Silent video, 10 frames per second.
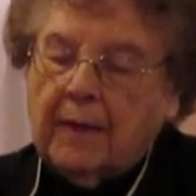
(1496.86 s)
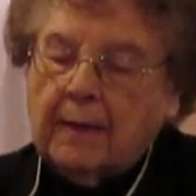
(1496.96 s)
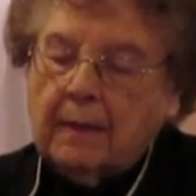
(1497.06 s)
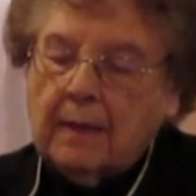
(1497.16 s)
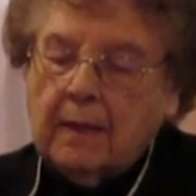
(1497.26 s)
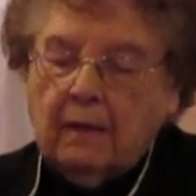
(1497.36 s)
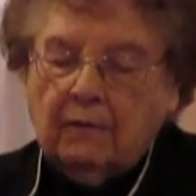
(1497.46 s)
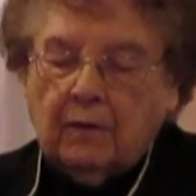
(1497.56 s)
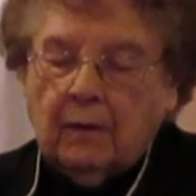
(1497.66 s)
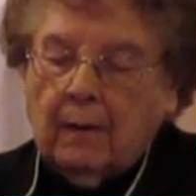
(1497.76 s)
than
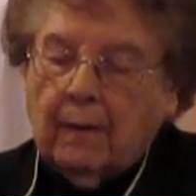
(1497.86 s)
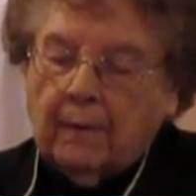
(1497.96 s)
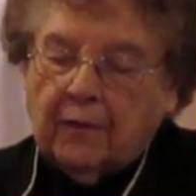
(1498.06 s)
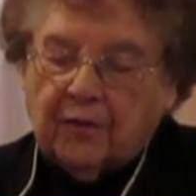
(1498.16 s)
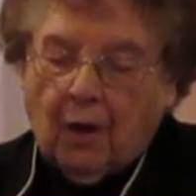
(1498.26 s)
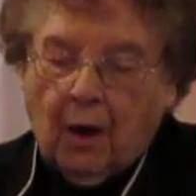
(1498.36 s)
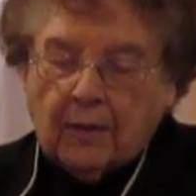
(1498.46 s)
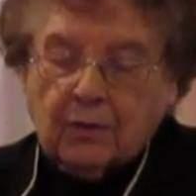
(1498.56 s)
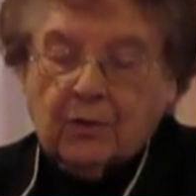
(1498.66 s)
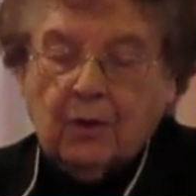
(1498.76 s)
evil
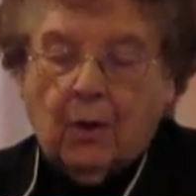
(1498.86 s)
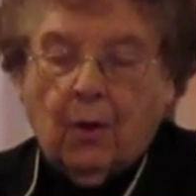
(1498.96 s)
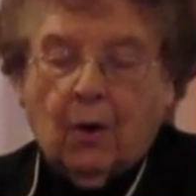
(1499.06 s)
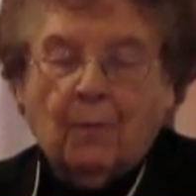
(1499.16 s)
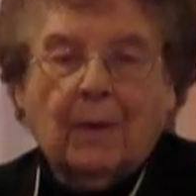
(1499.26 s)
thoughts or